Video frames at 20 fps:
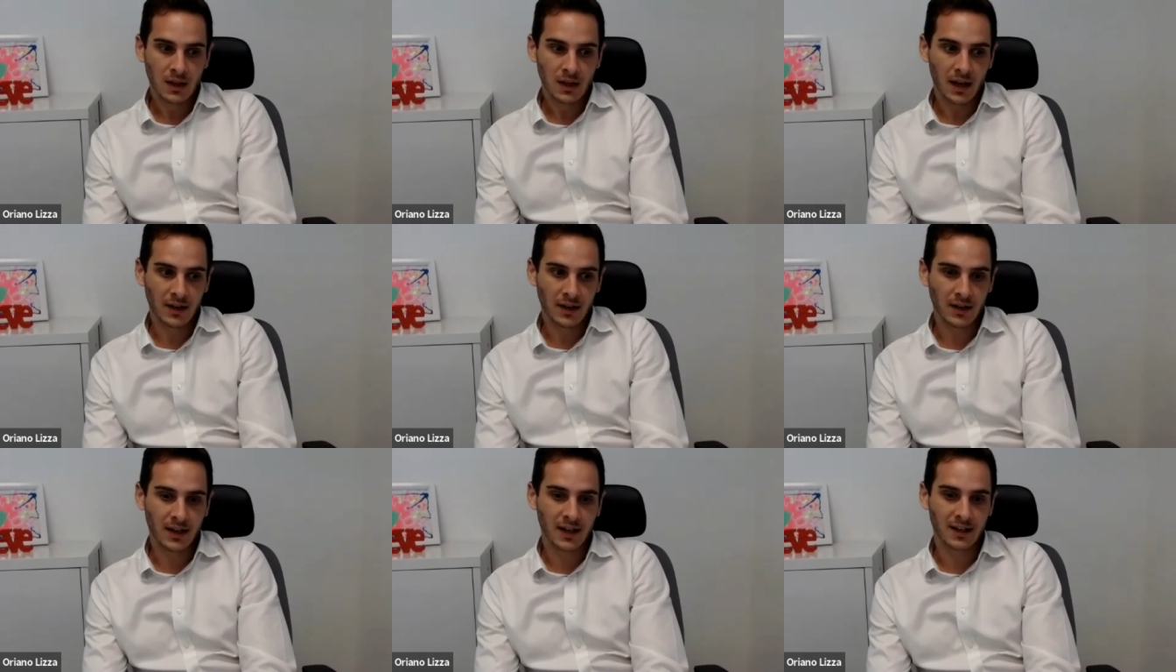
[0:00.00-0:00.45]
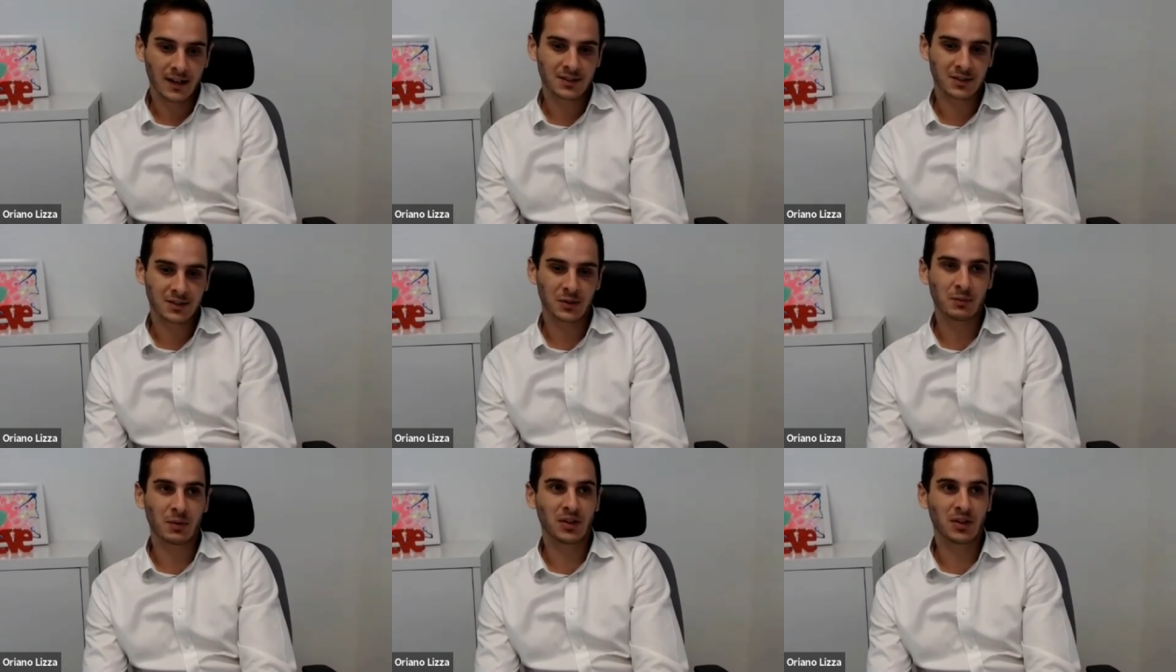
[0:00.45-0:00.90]
and I
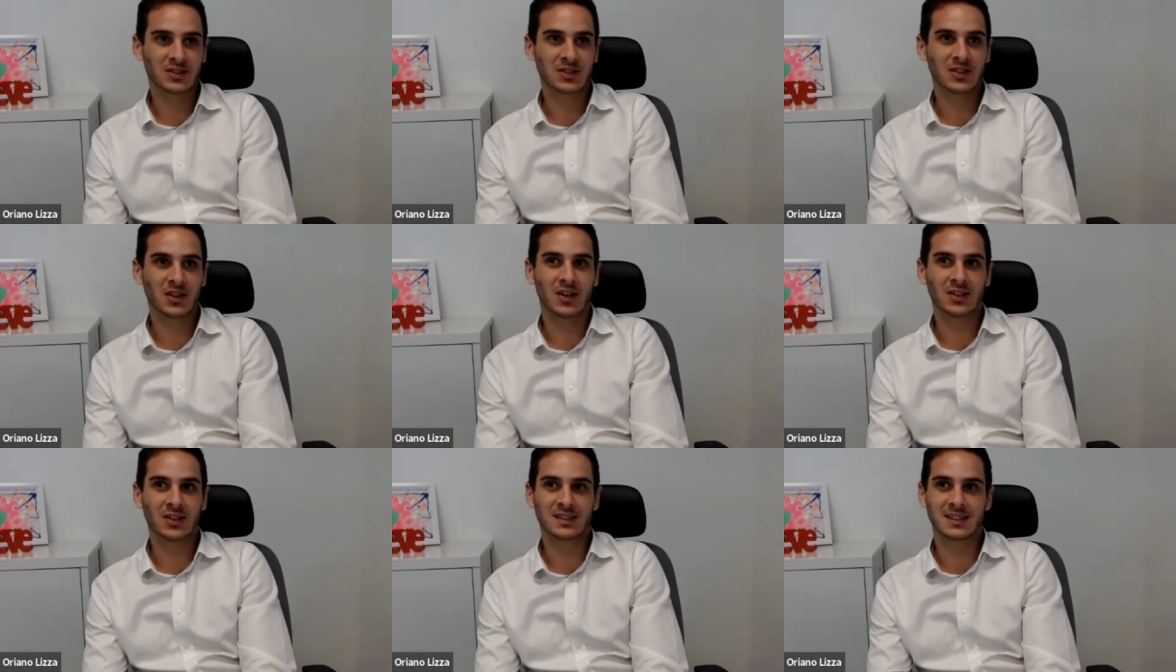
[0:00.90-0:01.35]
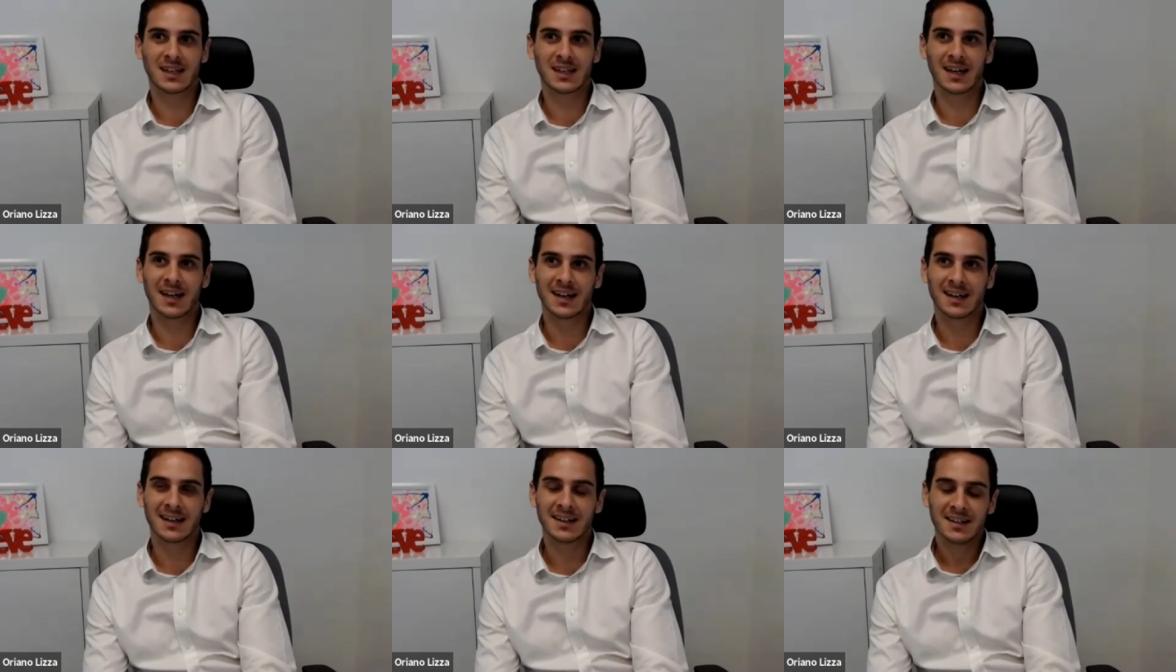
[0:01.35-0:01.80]
guess almost got
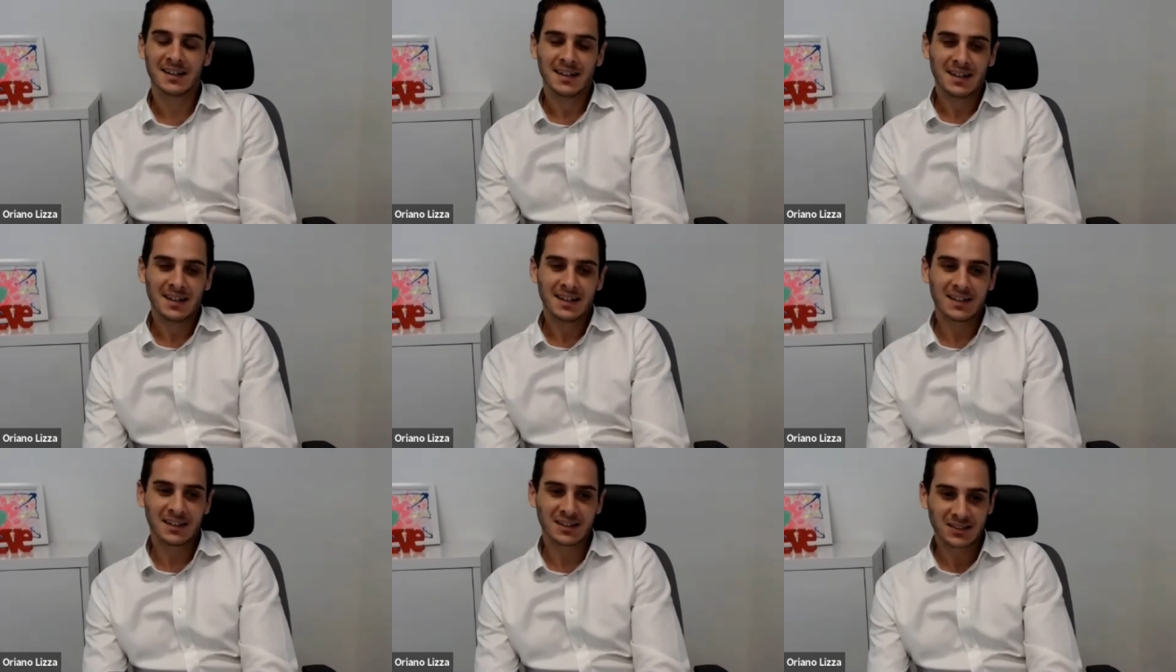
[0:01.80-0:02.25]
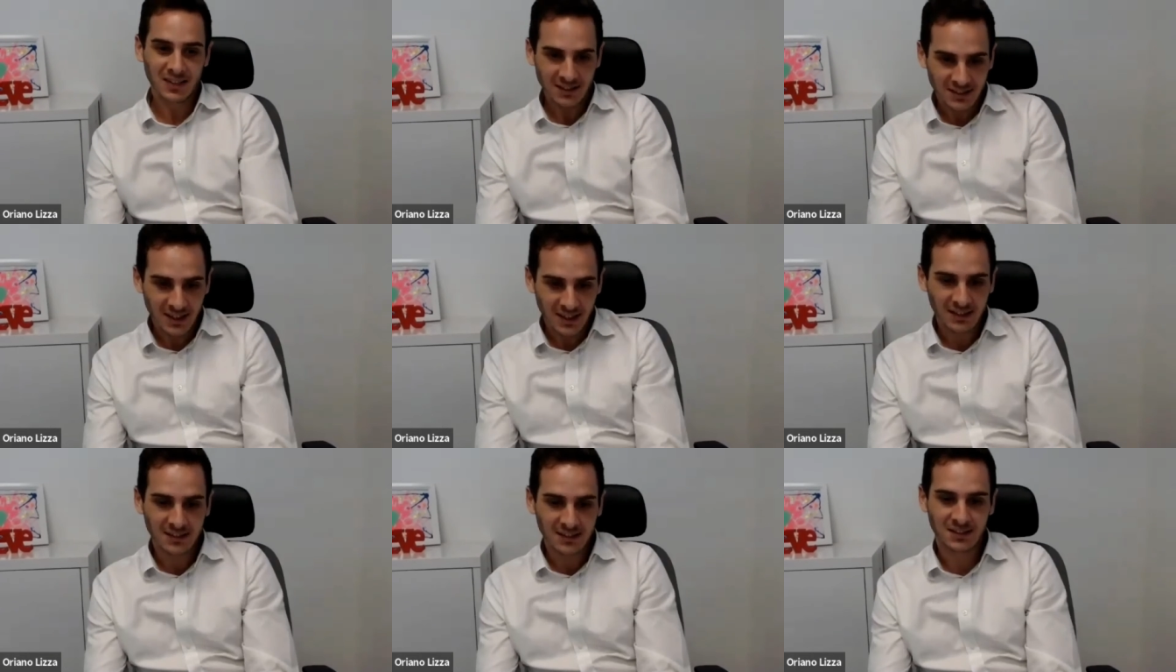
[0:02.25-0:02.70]

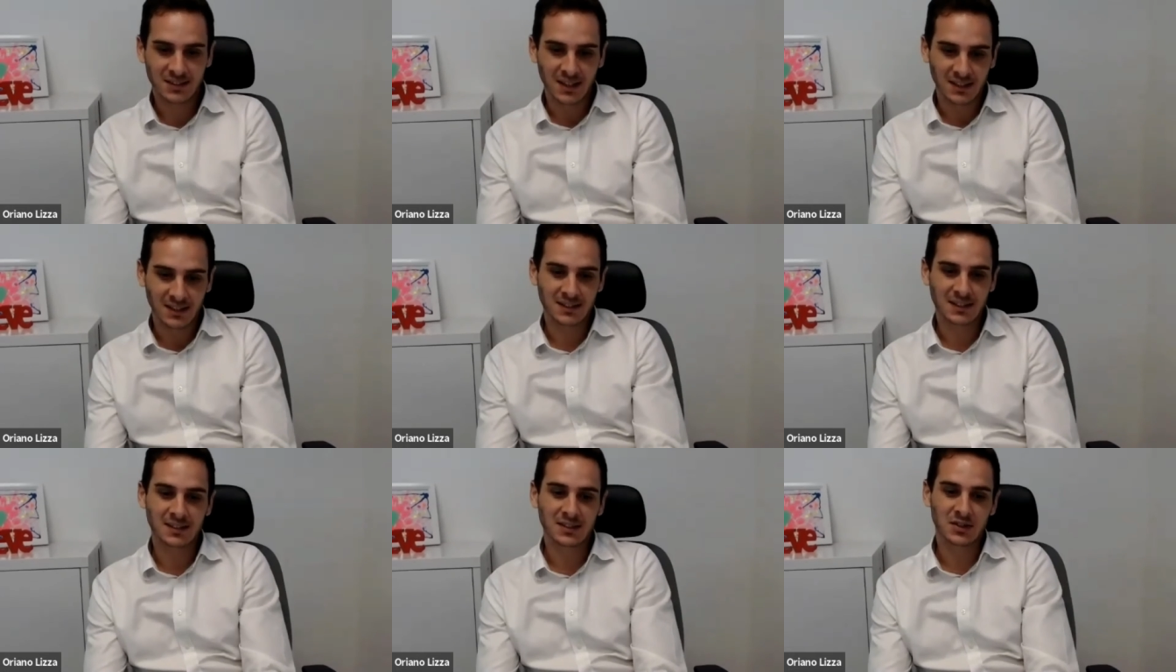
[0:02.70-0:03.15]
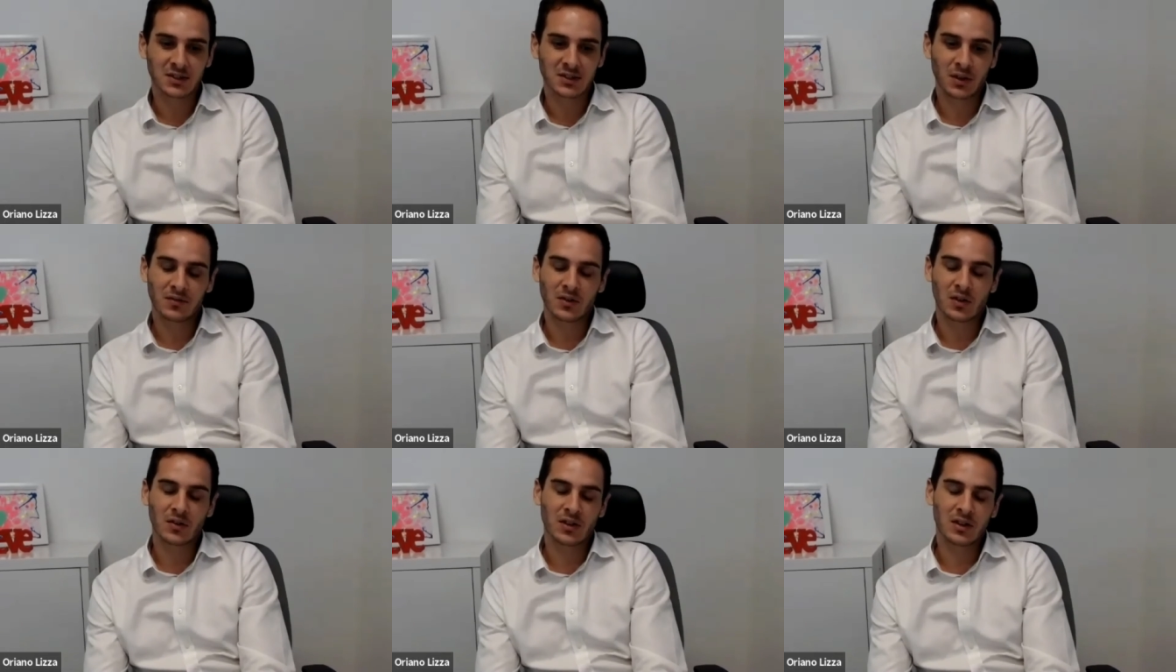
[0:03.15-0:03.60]
sucked
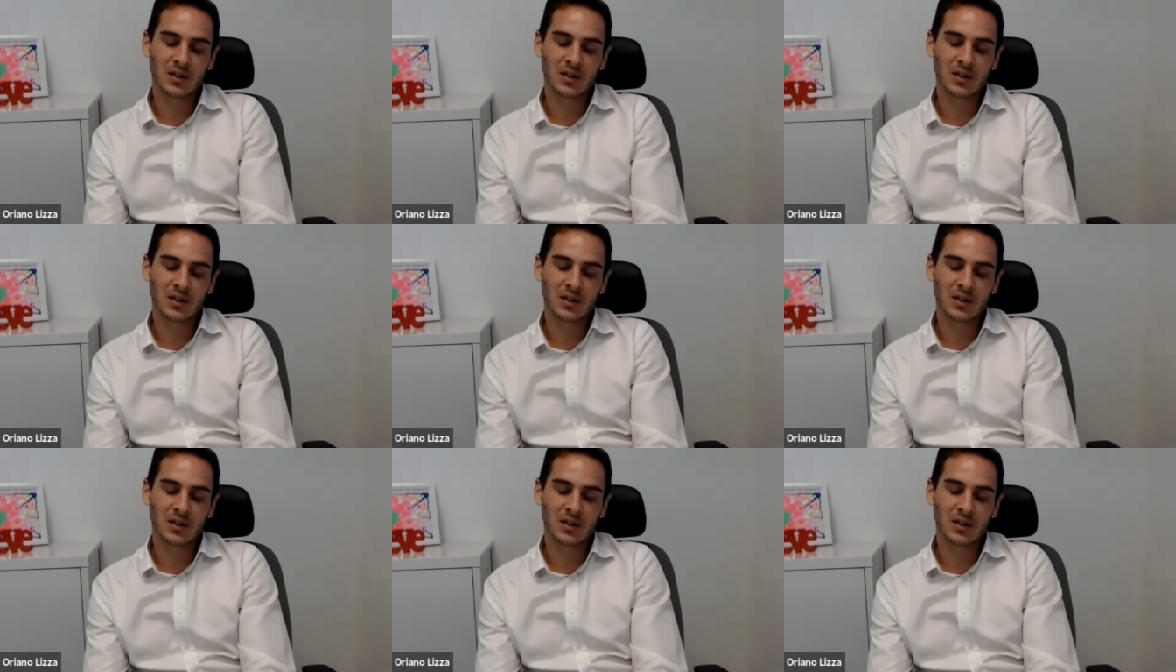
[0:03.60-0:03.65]
into